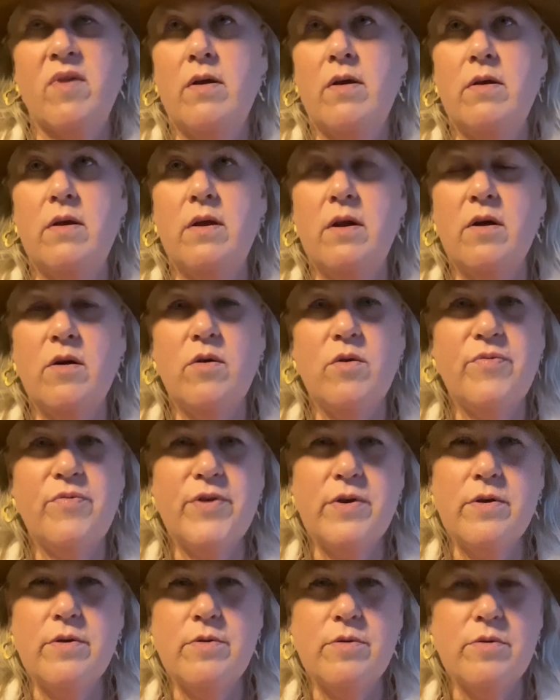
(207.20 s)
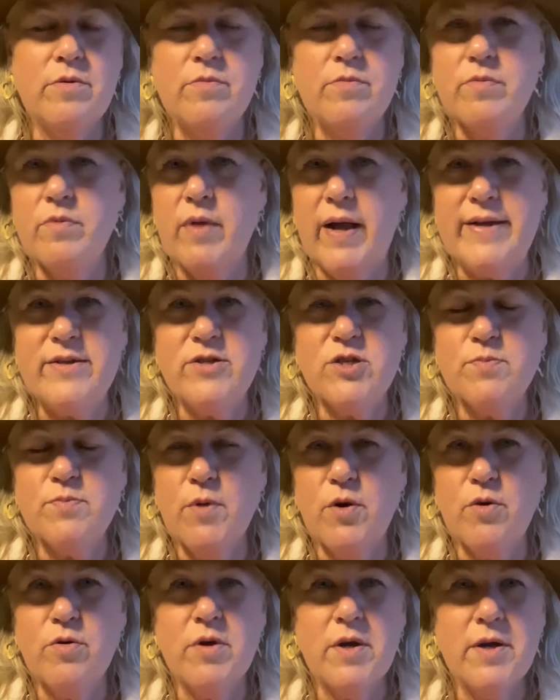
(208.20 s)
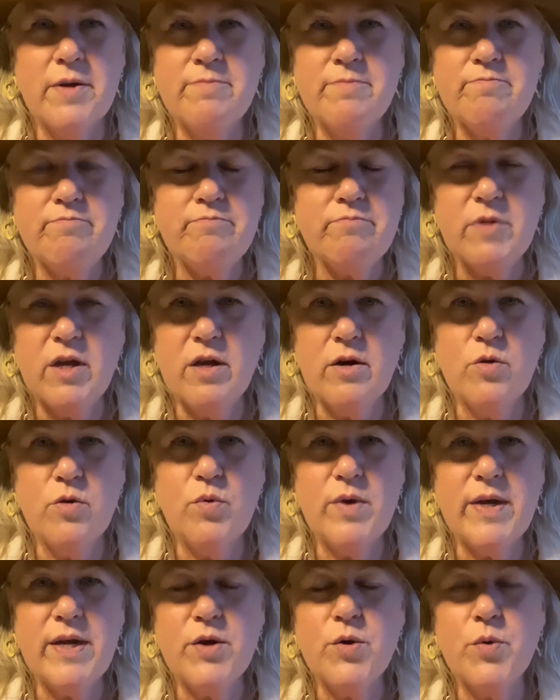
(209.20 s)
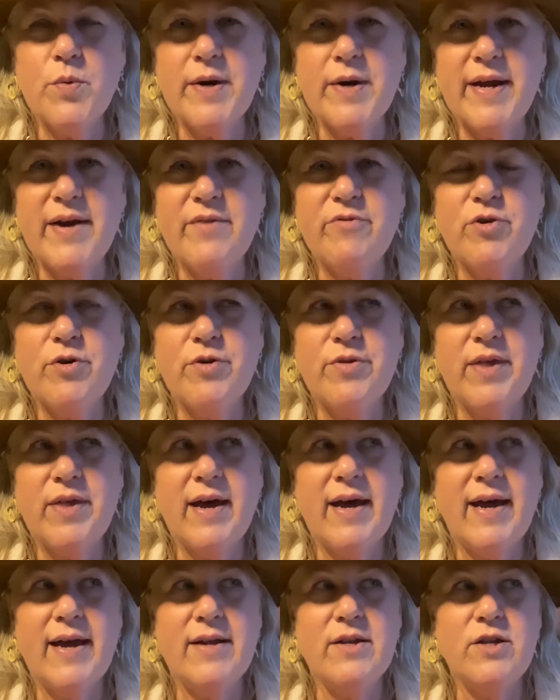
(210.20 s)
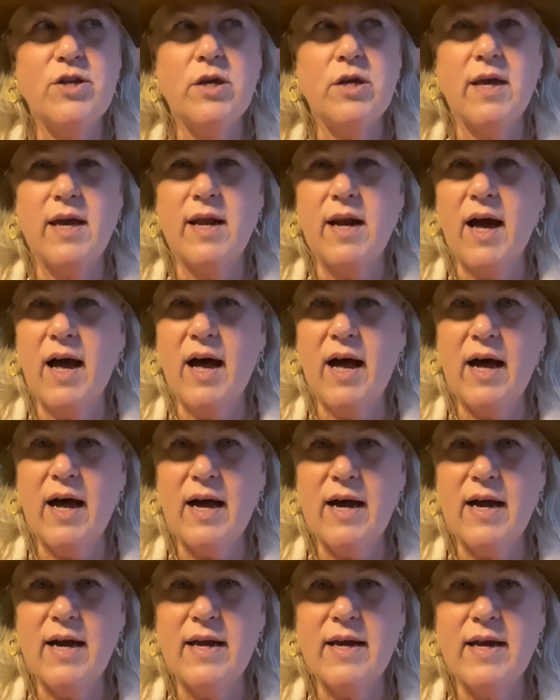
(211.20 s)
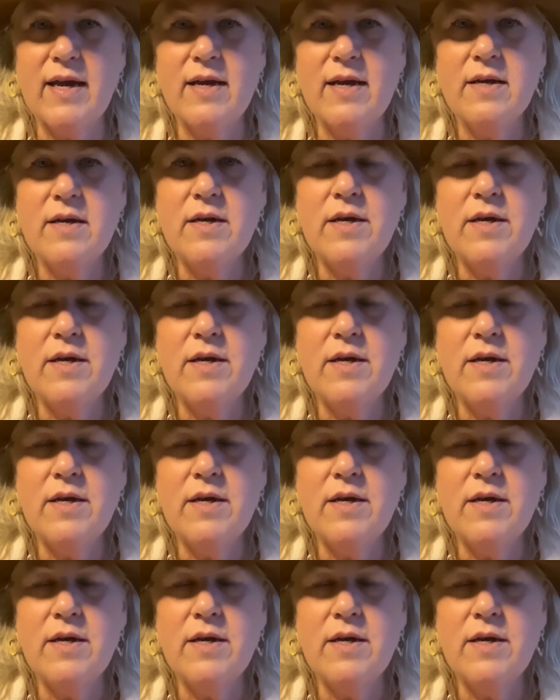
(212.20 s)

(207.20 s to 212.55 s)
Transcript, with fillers: you know, if you like smoke, you know, weed or whatever, that you get high.